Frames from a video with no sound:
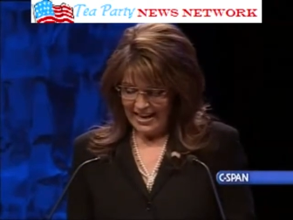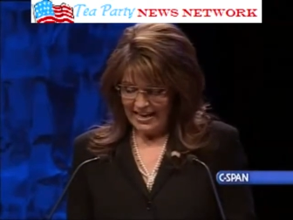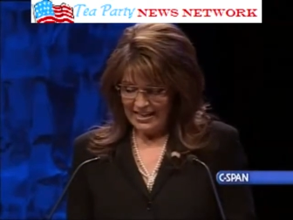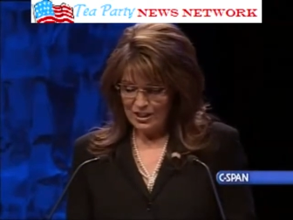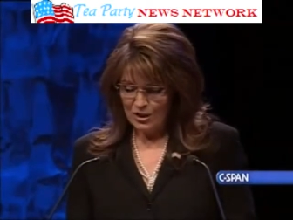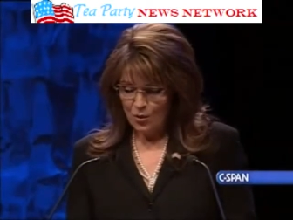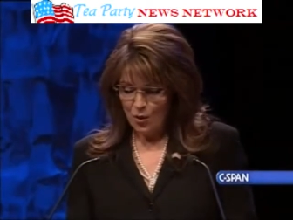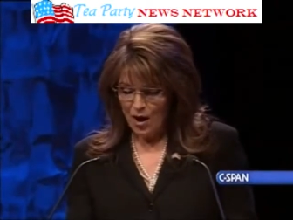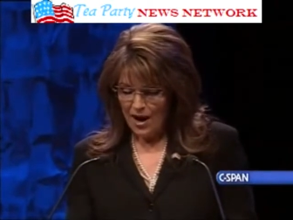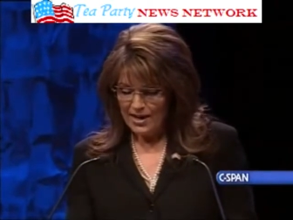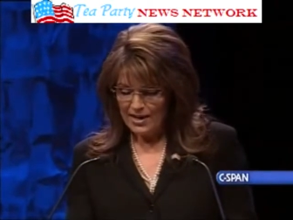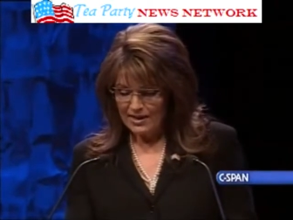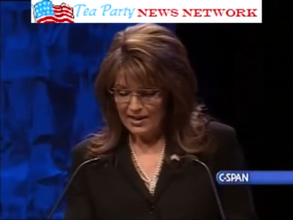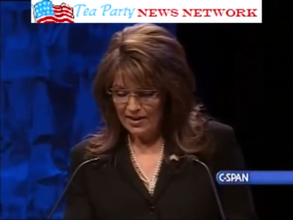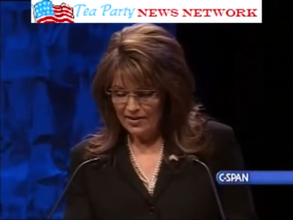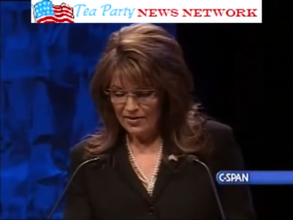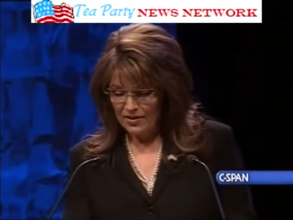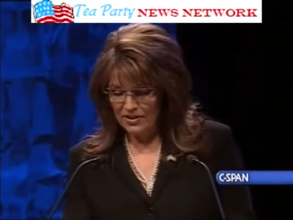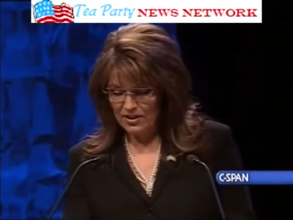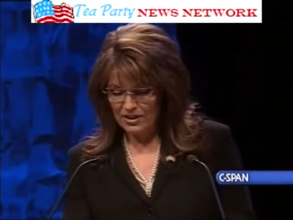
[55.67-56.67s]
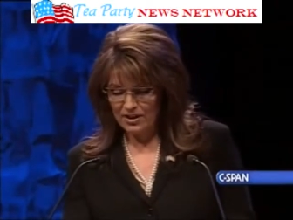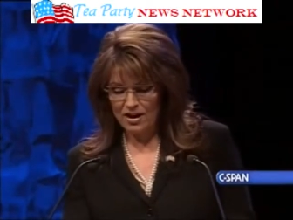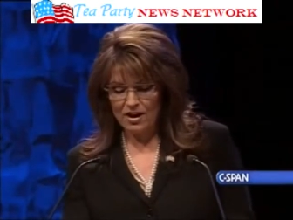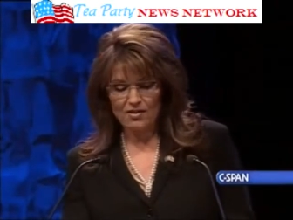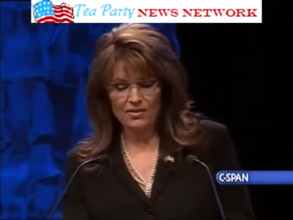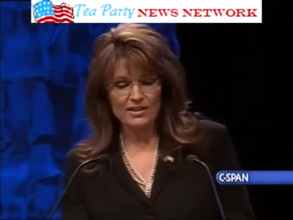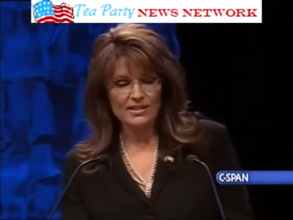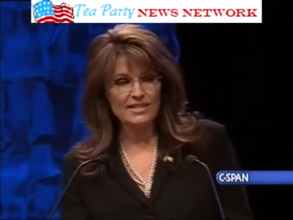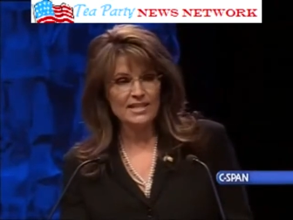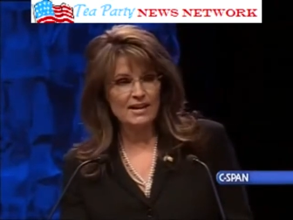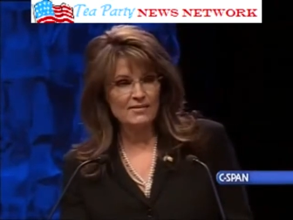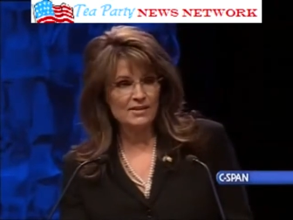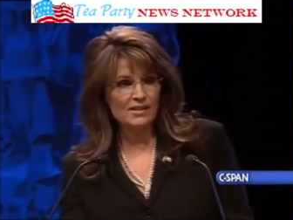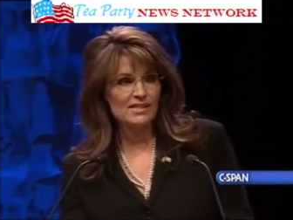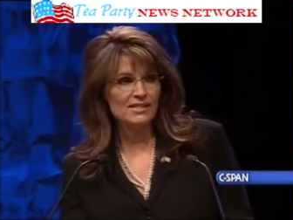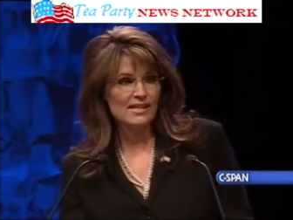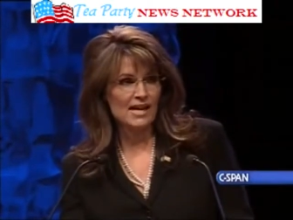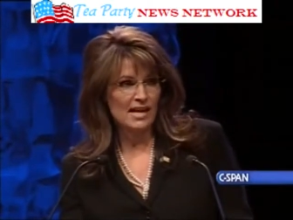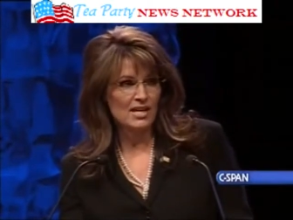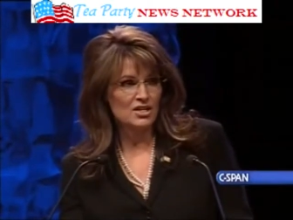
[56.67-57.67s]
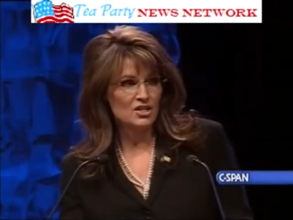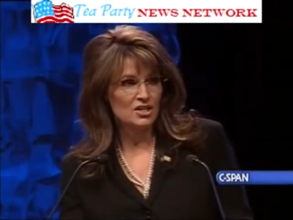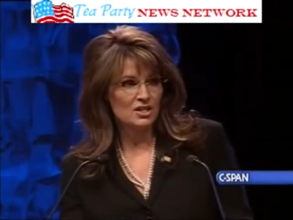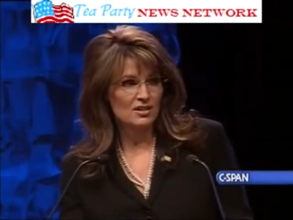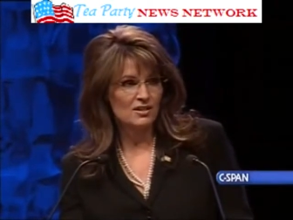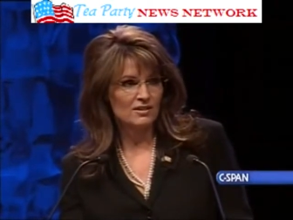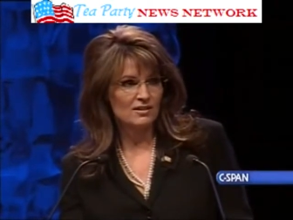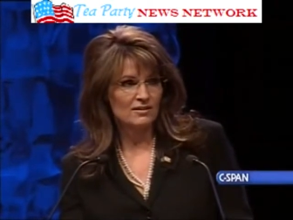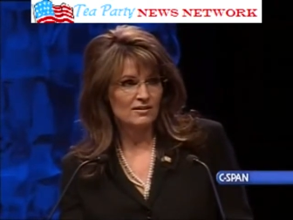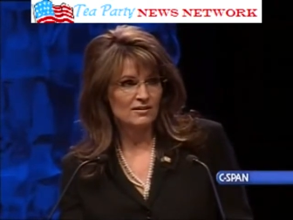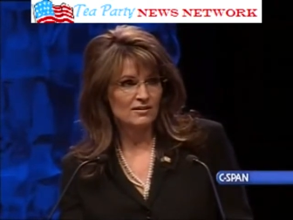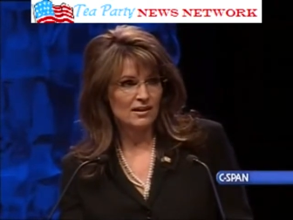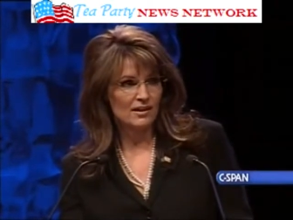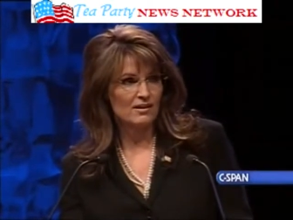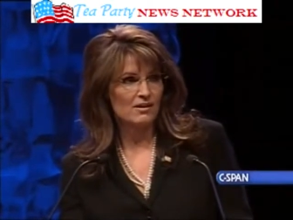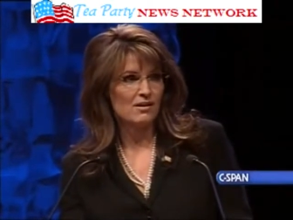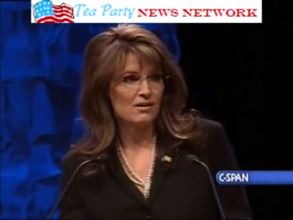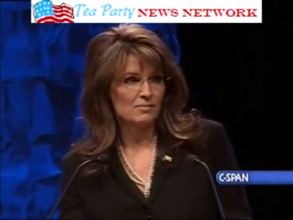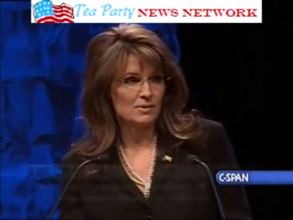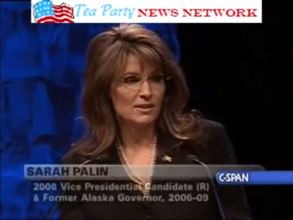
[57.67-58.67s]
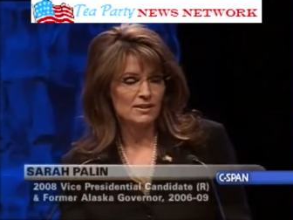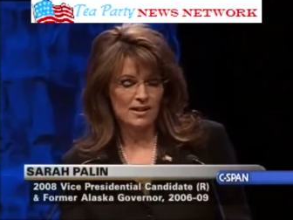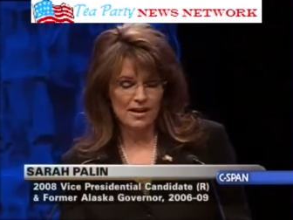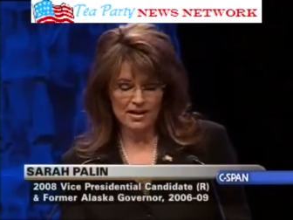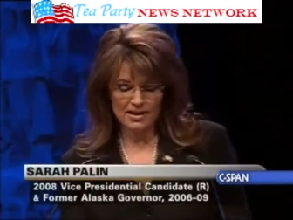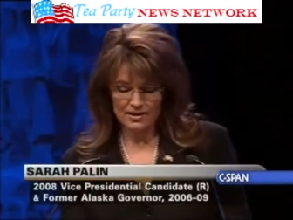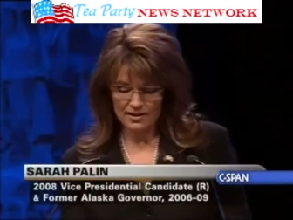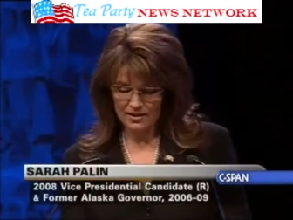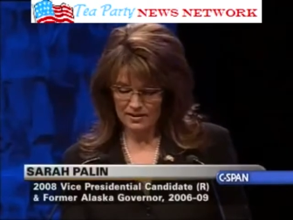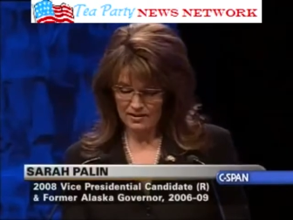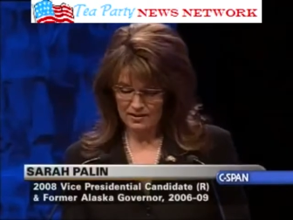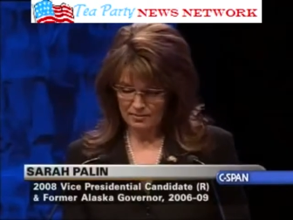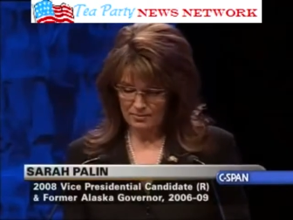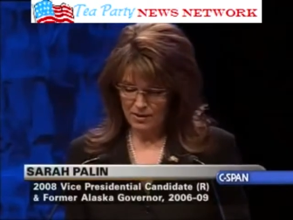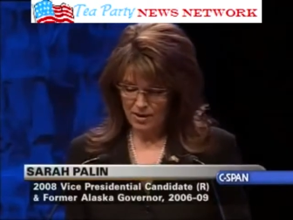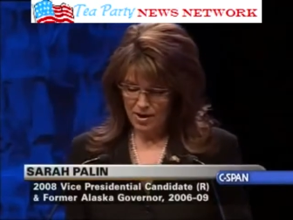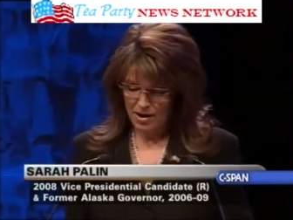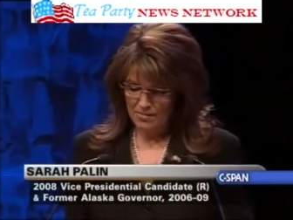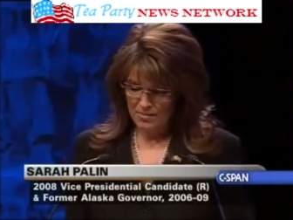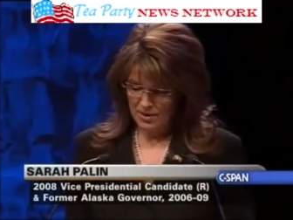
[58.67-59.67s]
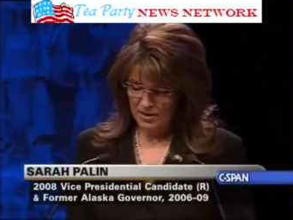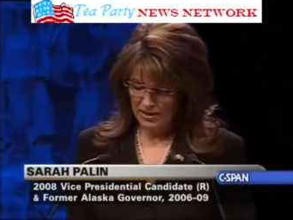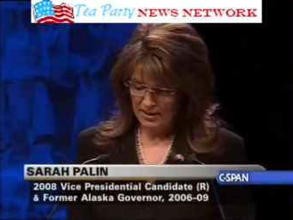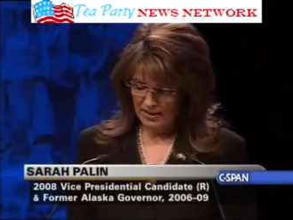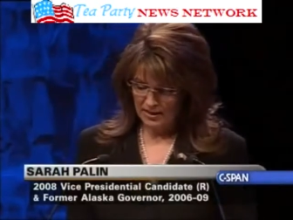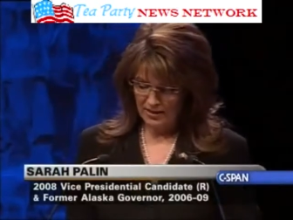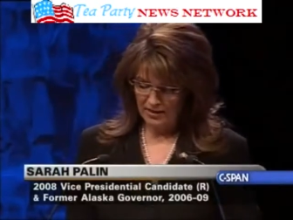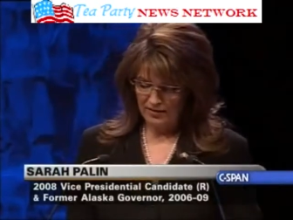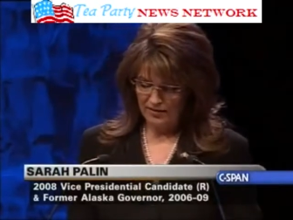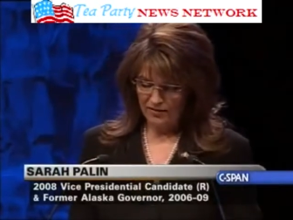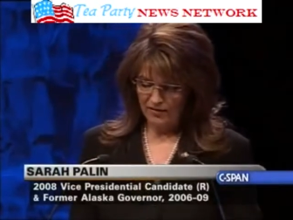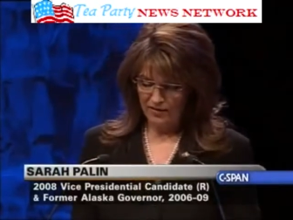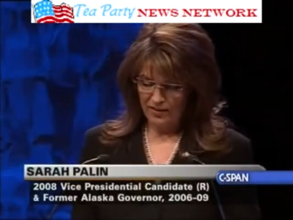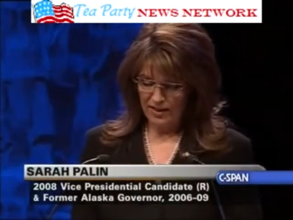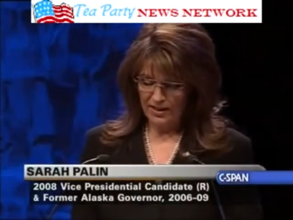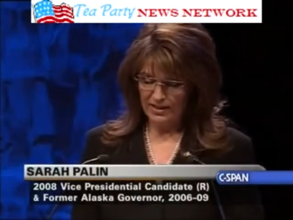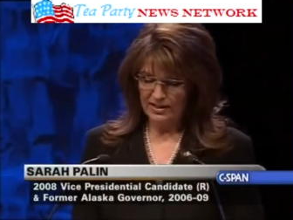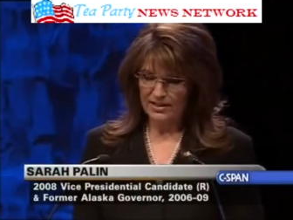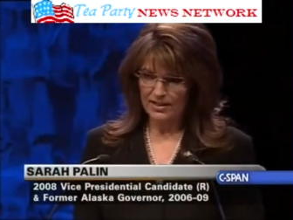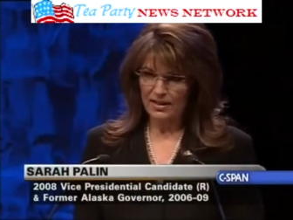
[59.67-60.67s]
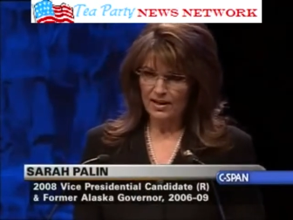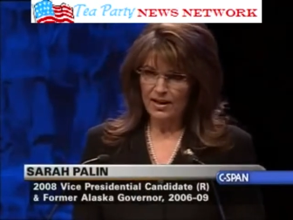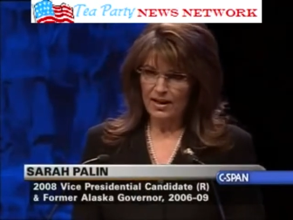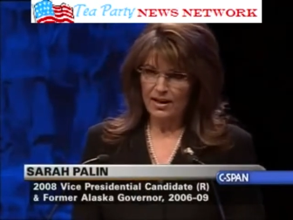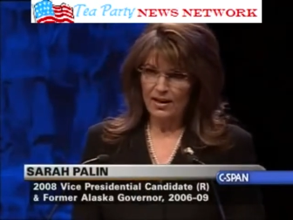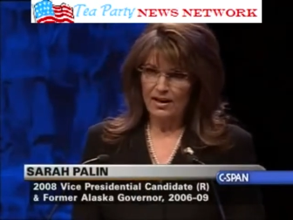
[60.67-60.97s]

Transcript: It's quite another to call the devastation that a homicide bomber can inflict